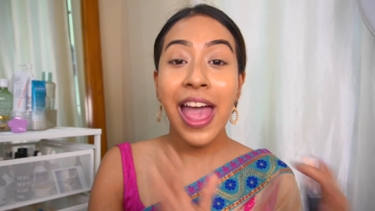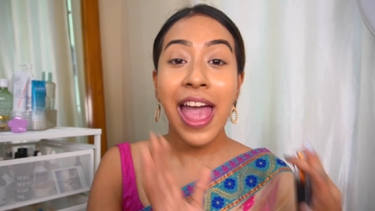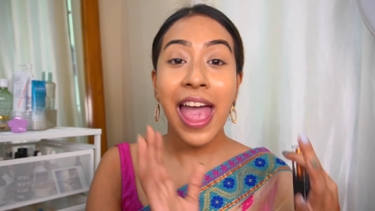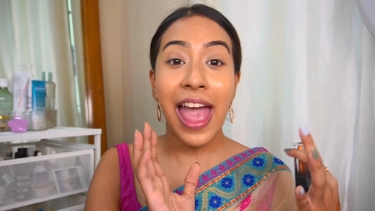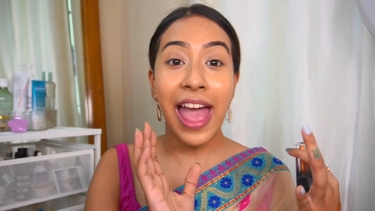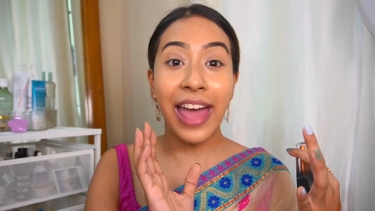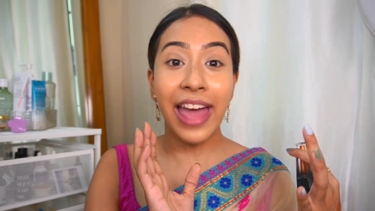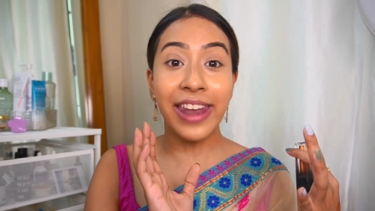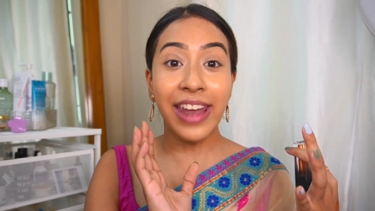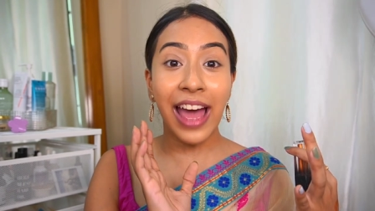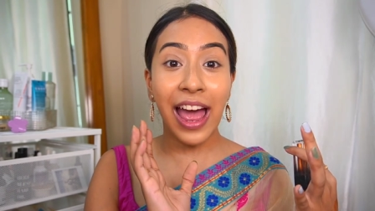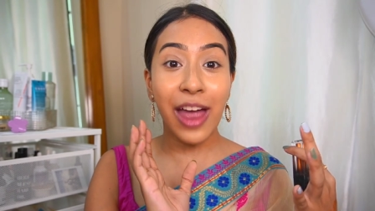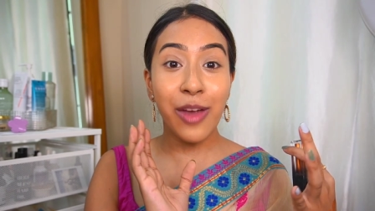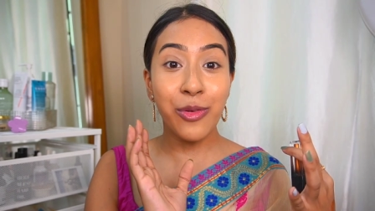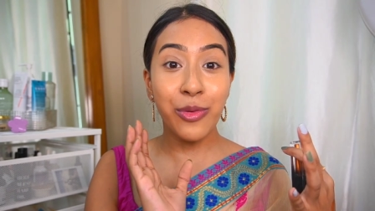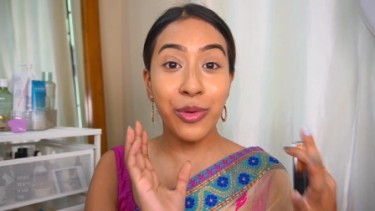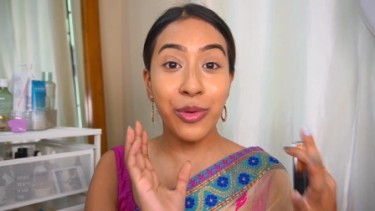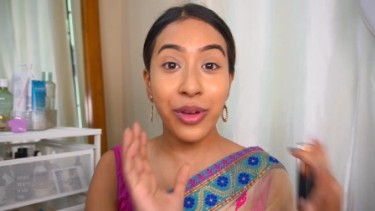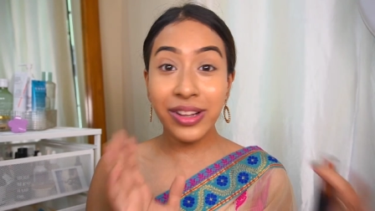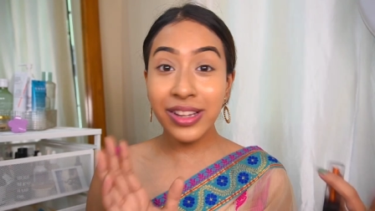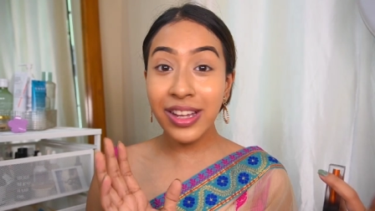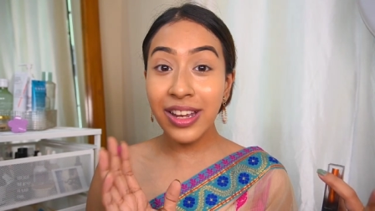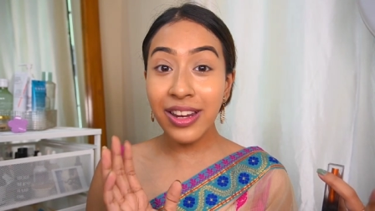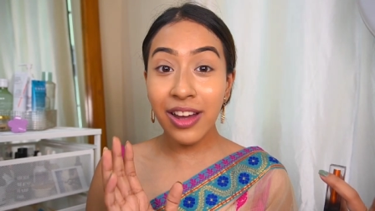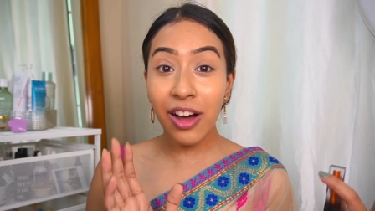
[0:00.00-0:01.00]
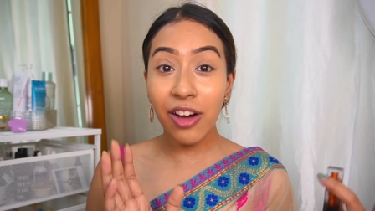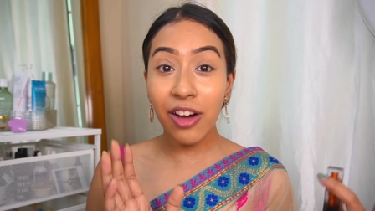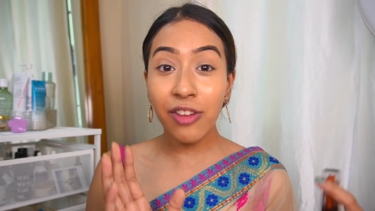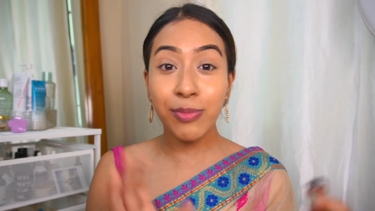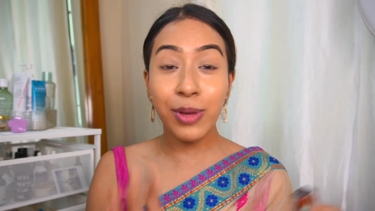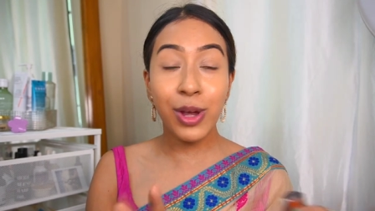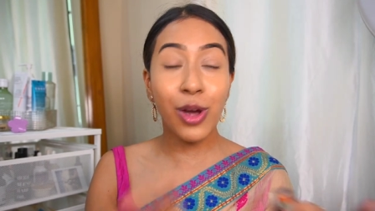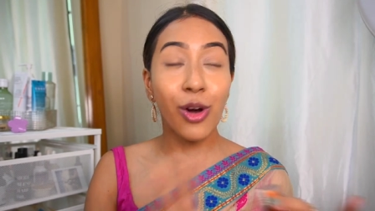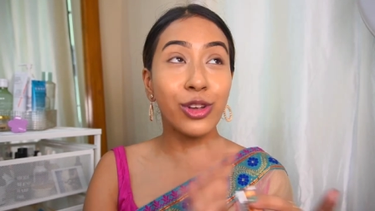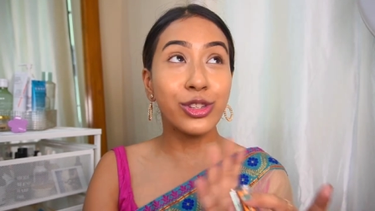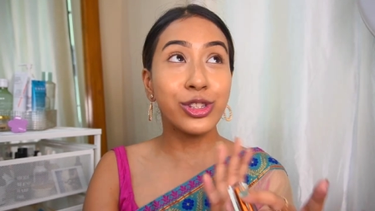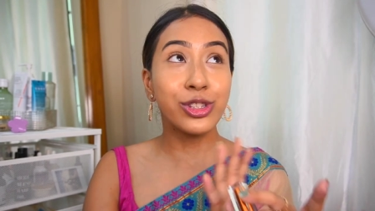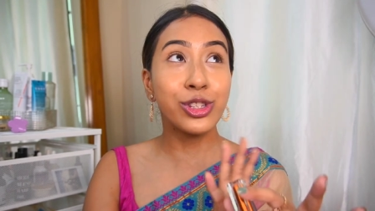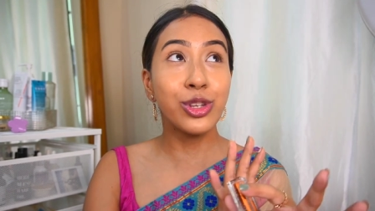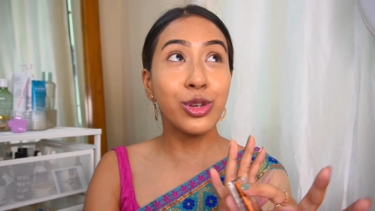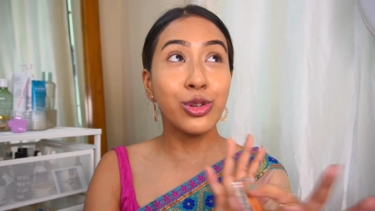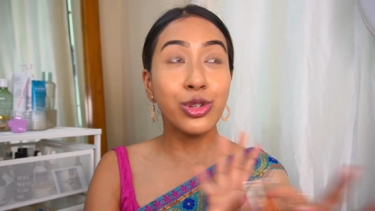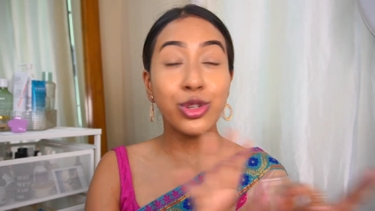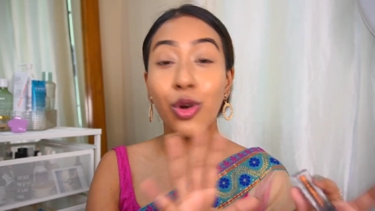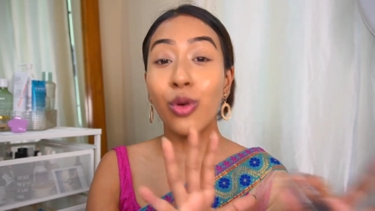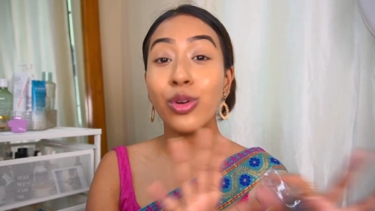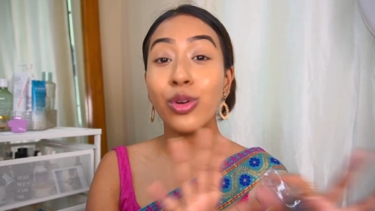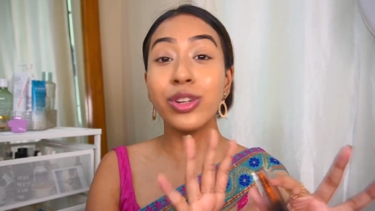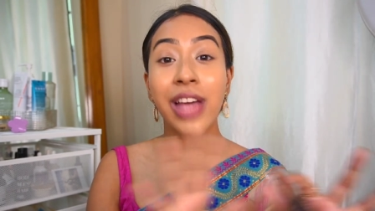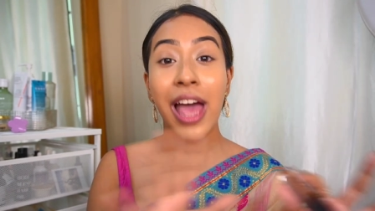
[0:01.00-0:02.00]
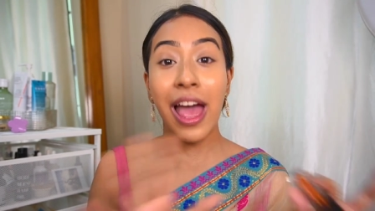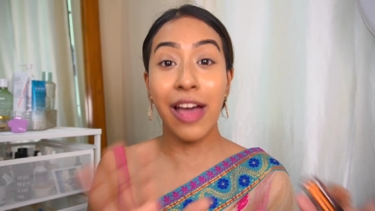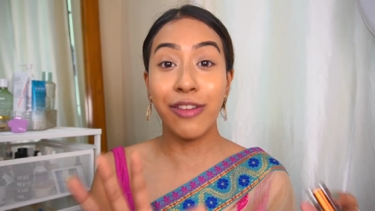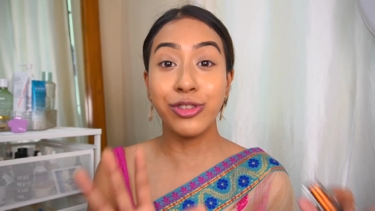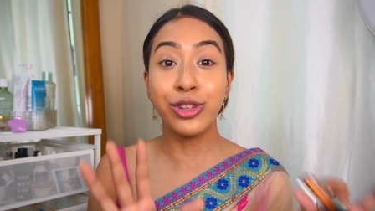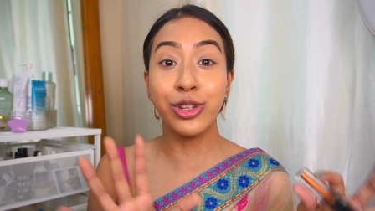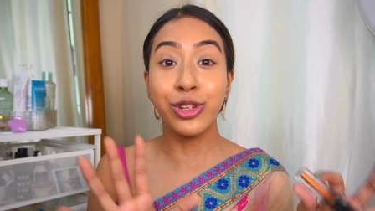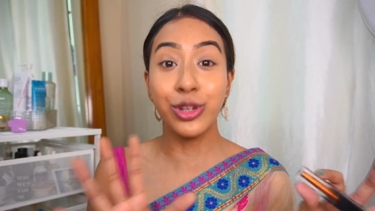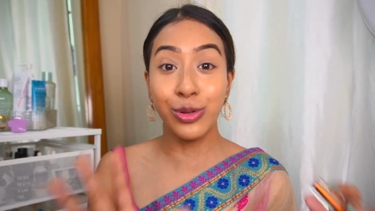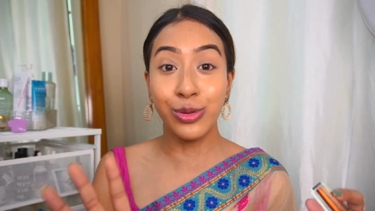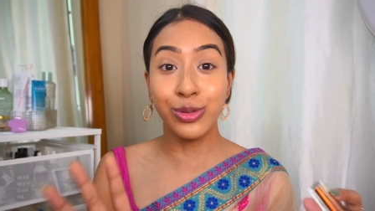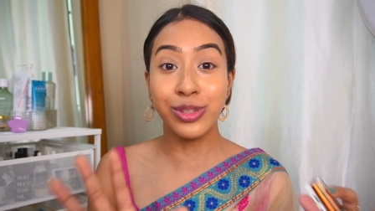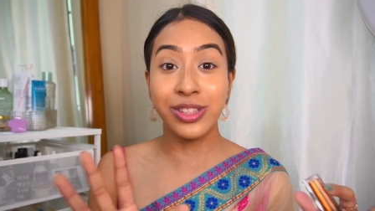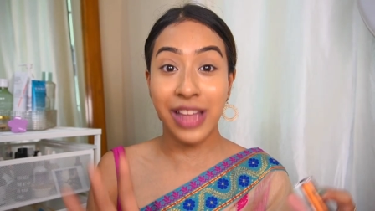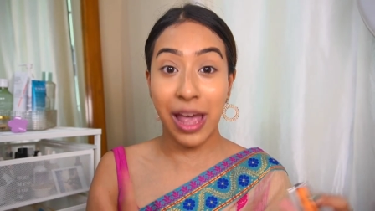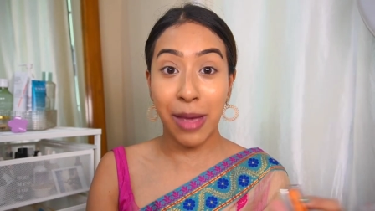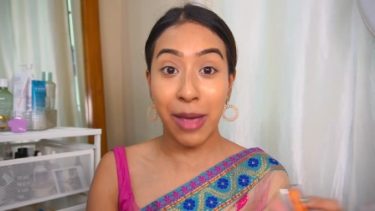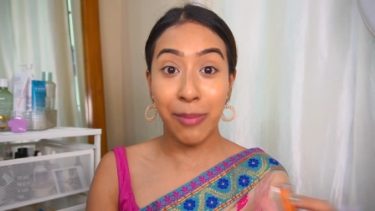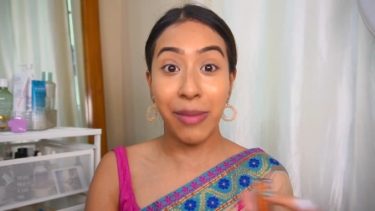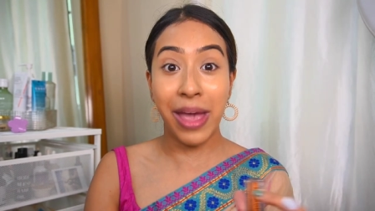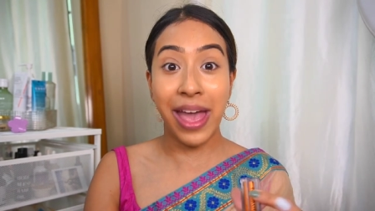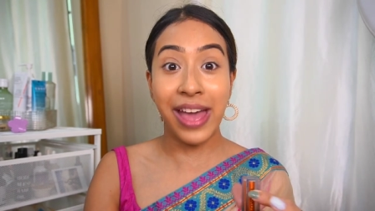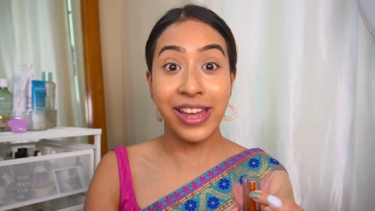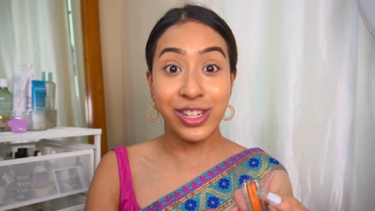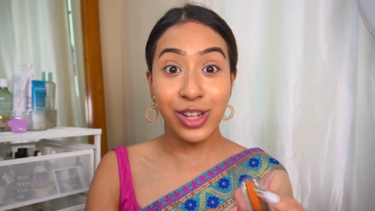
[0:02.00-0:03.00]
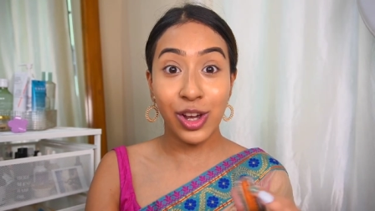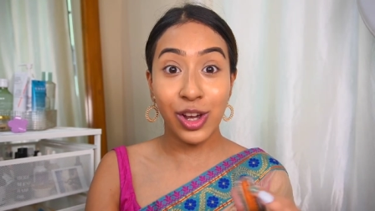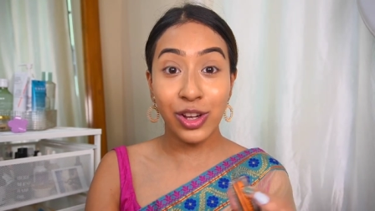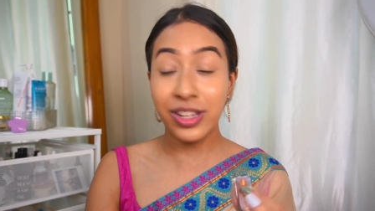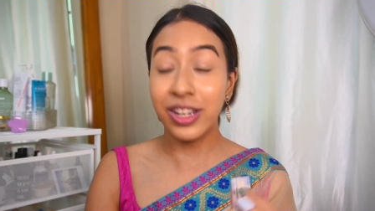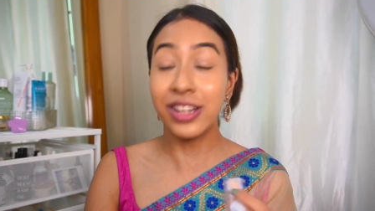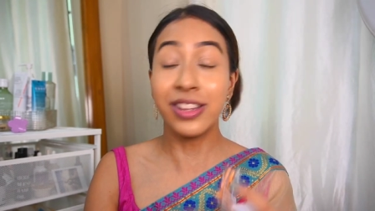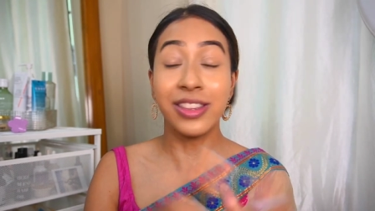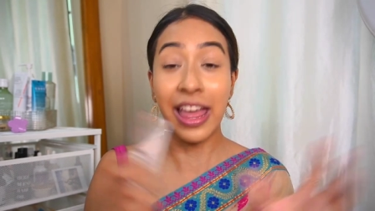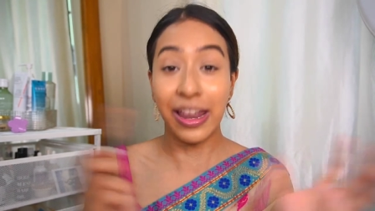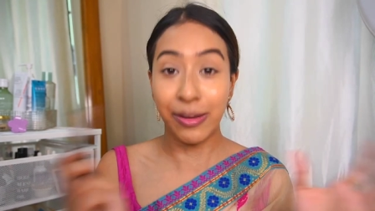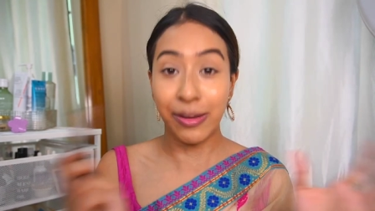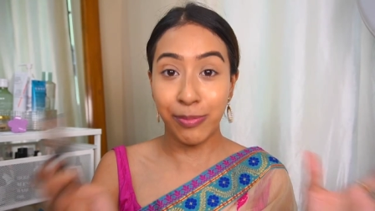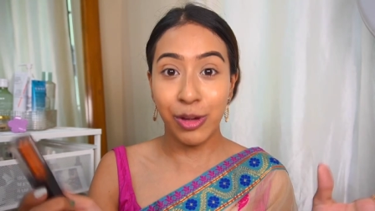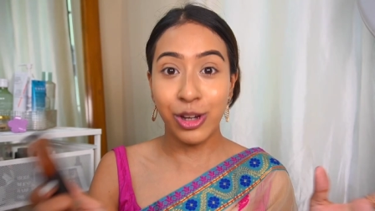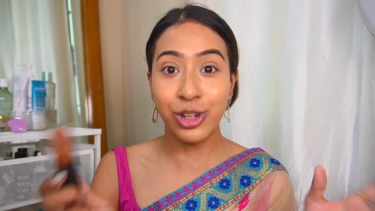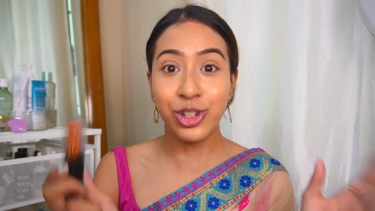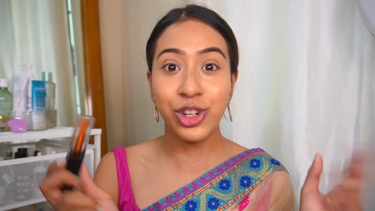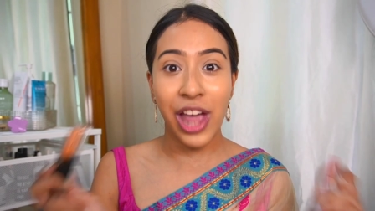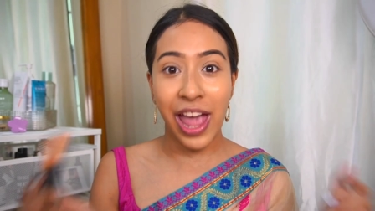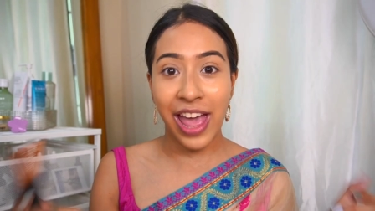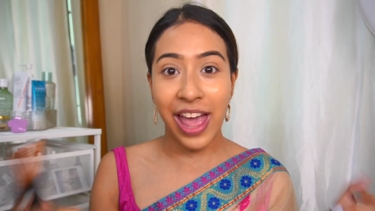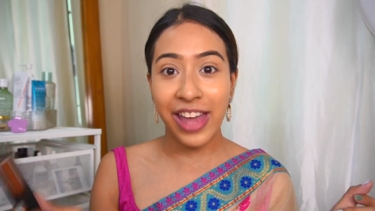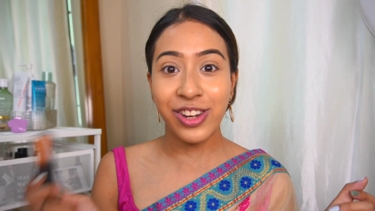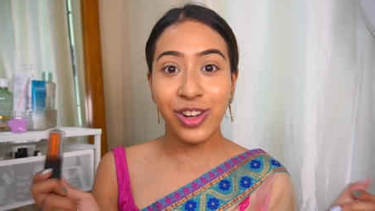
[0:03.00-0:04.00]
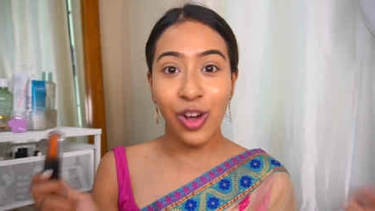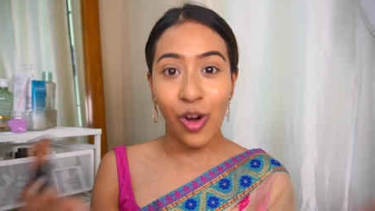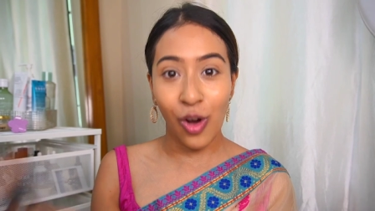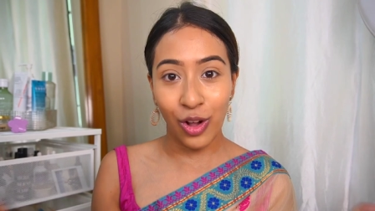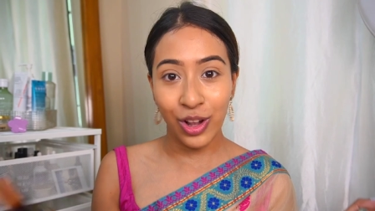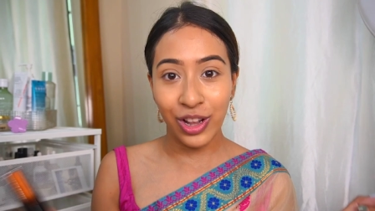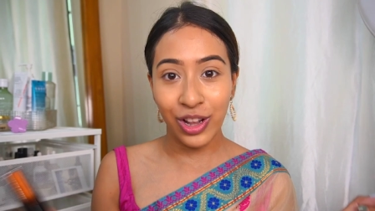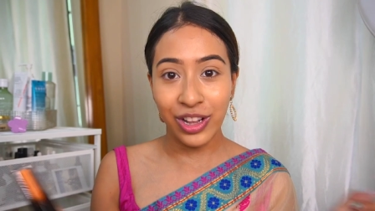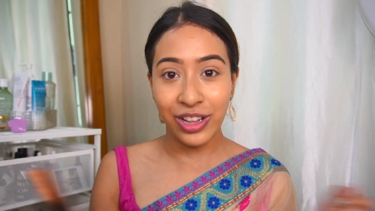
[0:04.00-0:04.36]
and I really love because you don't have to use them that much at all.